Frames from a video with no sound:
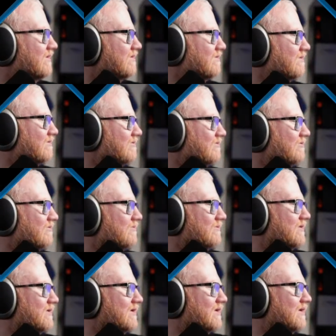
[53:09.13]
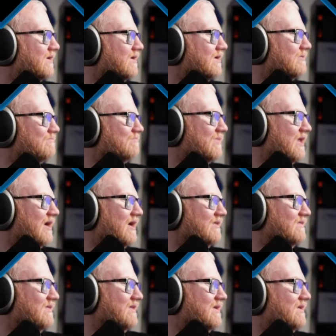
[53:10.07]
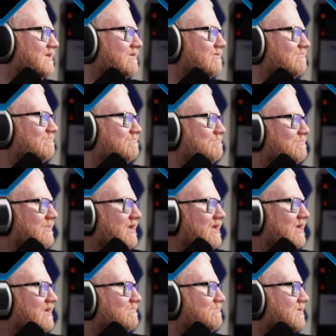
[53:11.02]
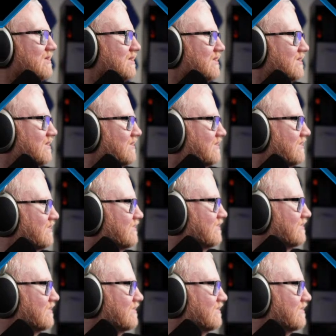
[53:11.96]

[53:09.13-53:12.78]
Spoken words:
So I think it may be